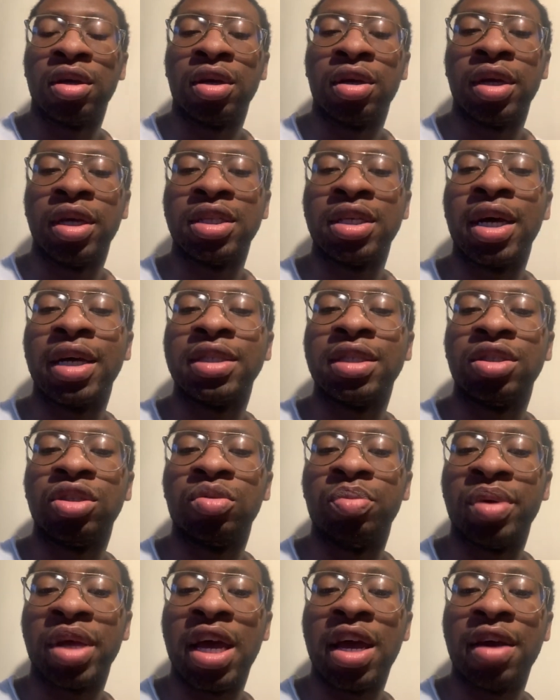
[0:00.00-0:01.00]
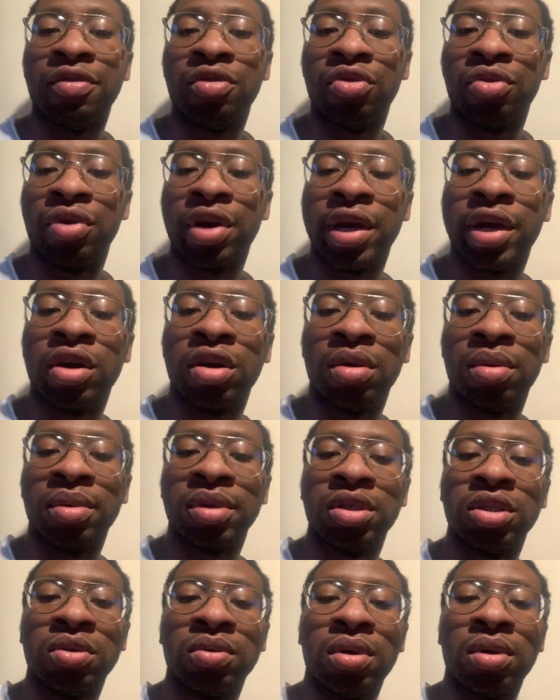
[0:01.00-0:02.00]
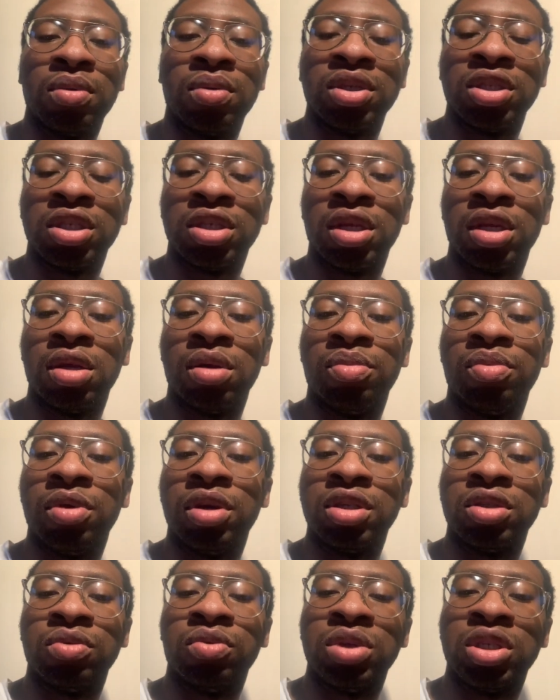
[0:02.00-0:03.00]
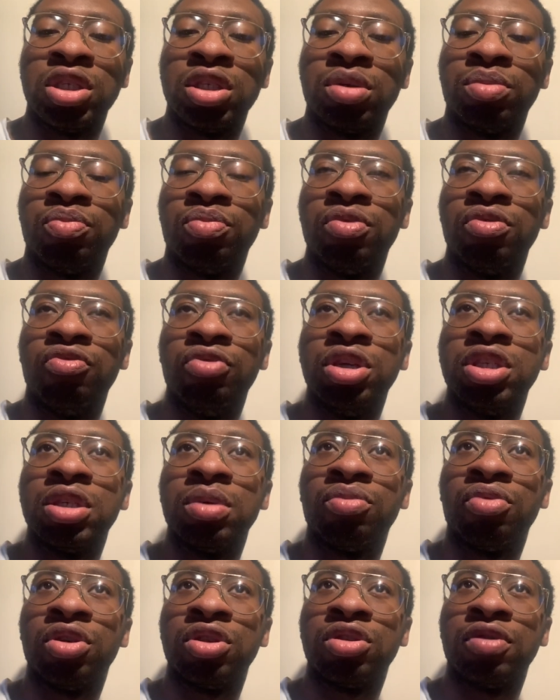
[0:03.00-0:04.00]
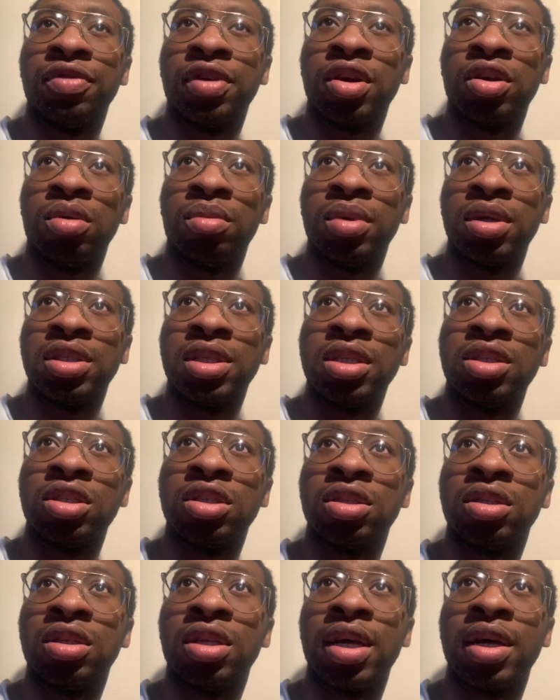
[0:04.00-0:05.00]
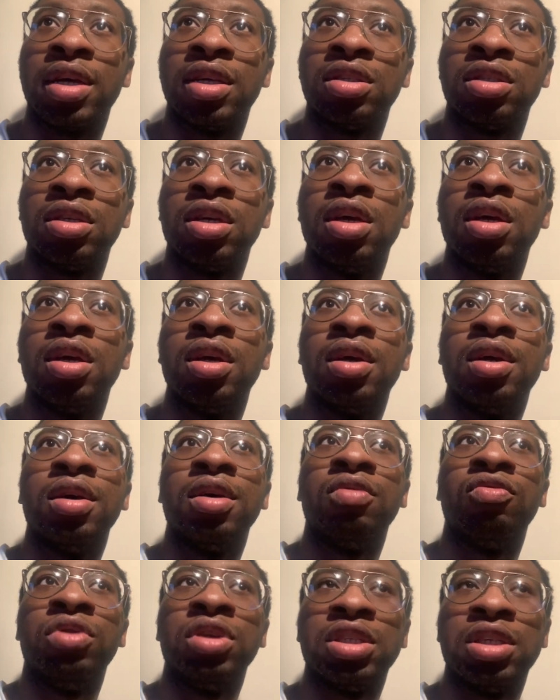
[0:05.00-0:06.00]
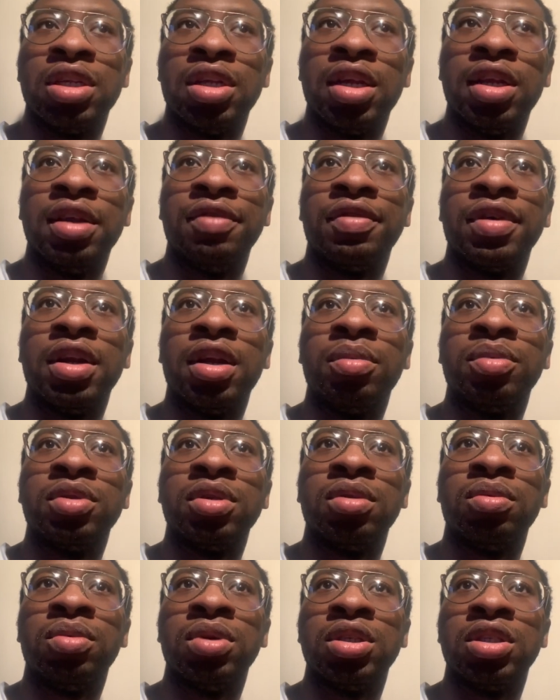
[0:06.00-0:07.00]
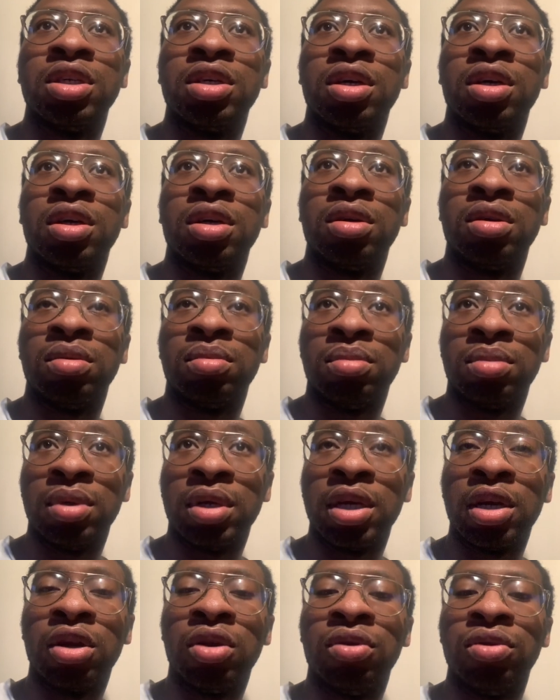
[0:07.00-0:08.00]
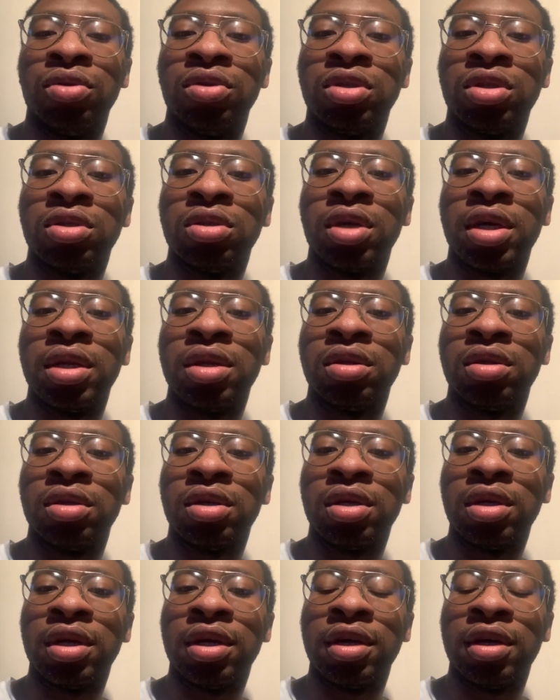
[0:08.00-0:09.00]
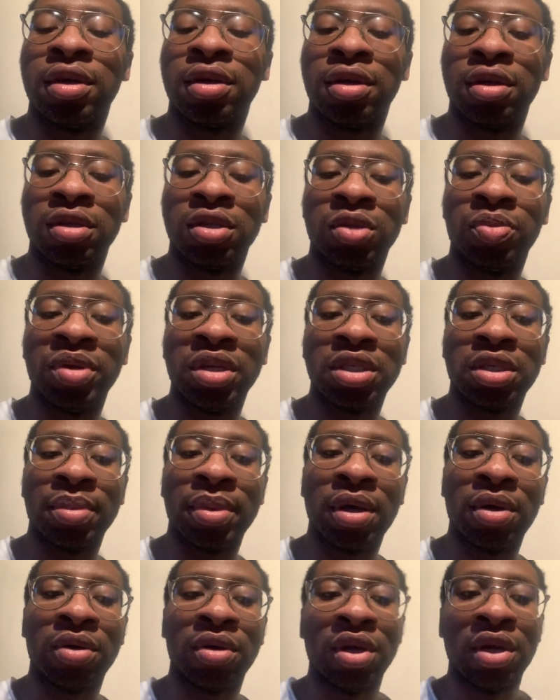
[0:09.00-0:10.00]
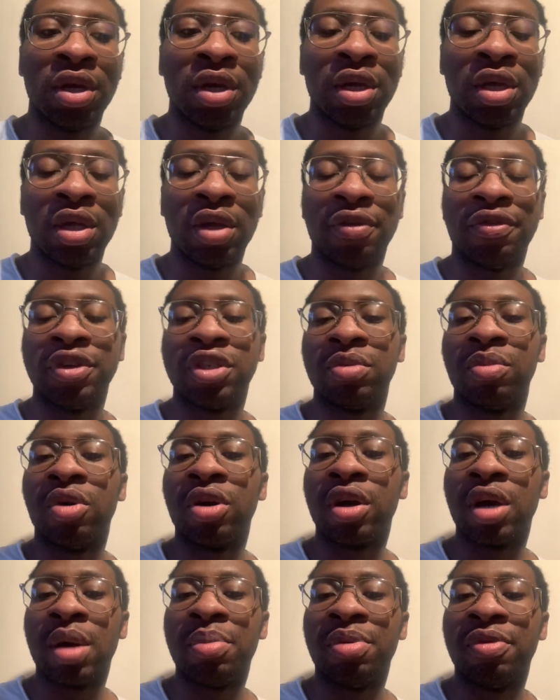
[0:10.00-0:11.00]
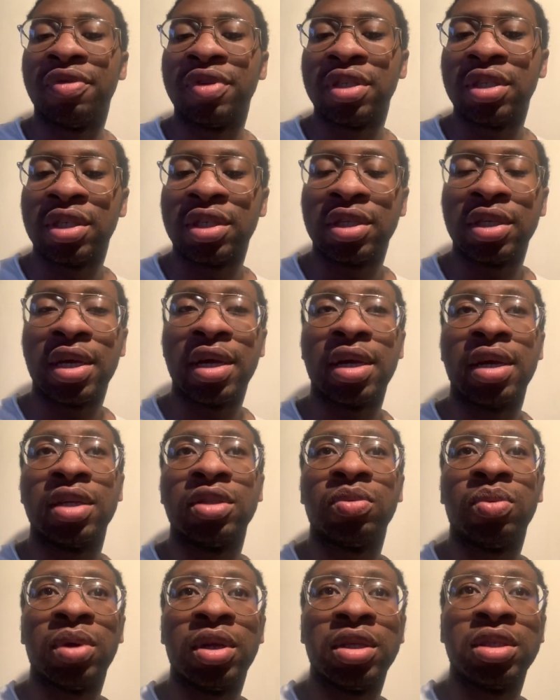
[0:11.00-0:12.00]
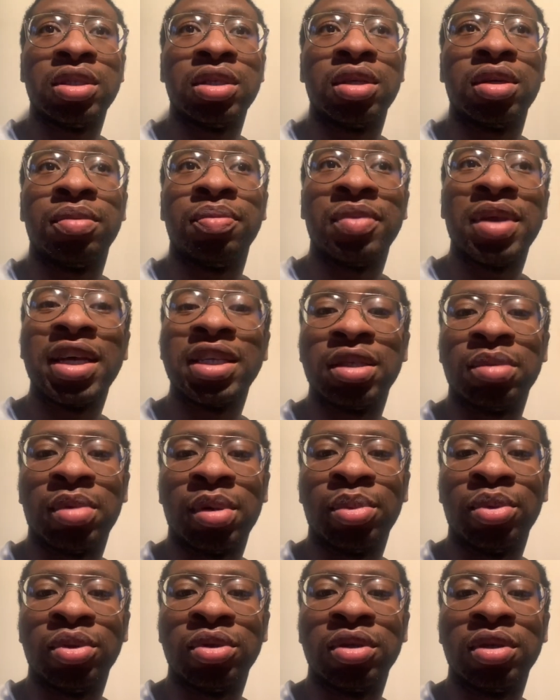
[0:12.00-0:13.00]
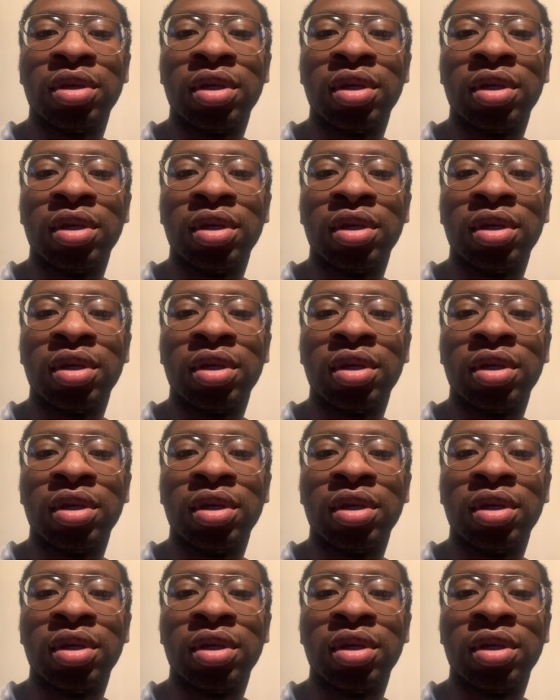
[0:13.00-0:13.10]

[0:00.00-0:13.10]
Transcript: it ties into behavioral economics as well, which is a recent branch of economics that has recently developed, which includes and speaks about efficient market hypothesis as well as asset bubbles.